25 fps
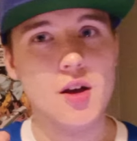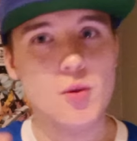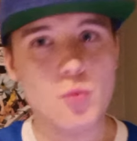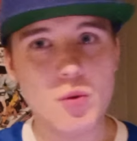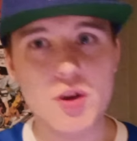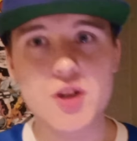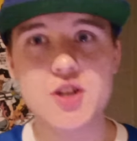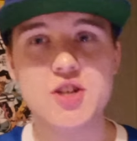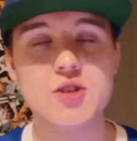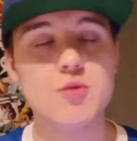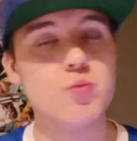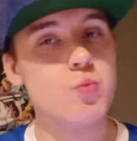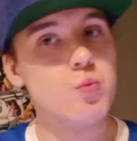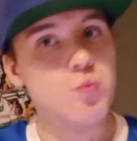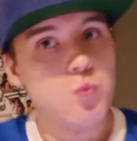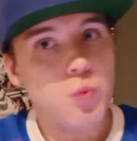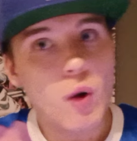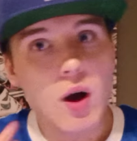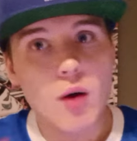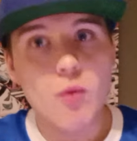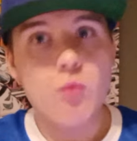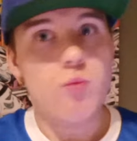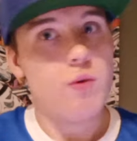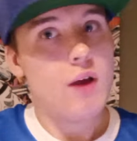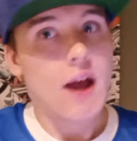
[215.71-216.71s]
Which,
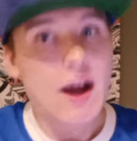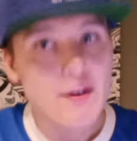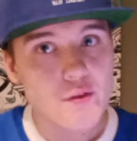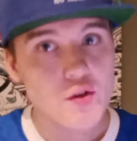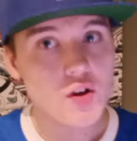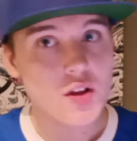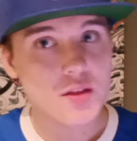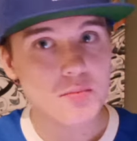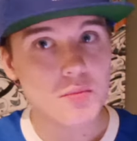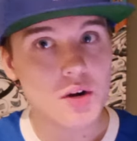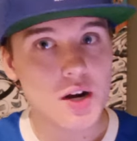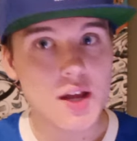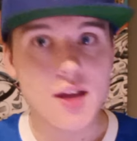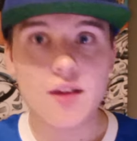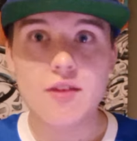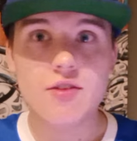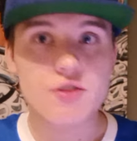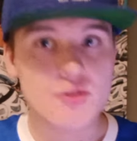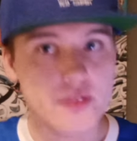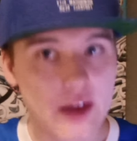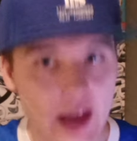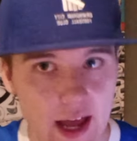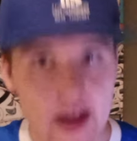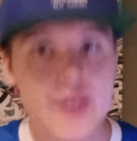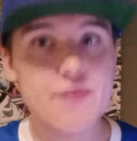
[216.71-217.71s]
well, we have got the money,
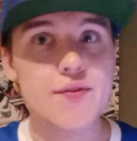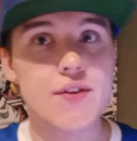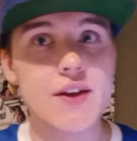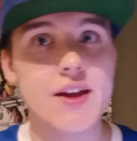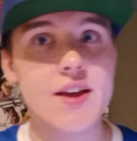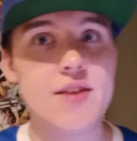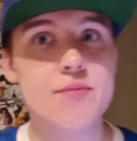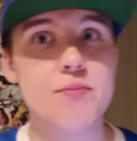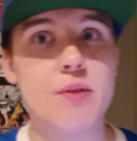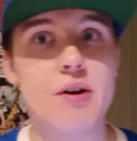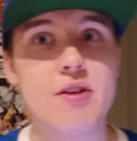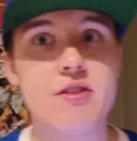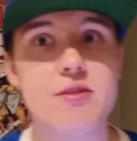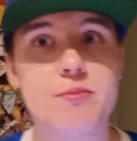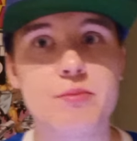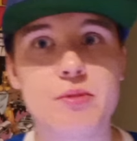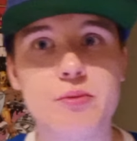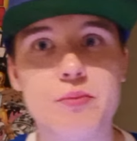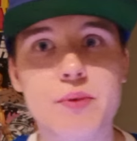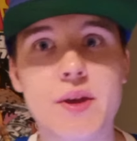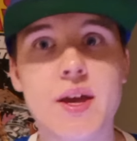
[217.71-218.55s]
so anything is possible.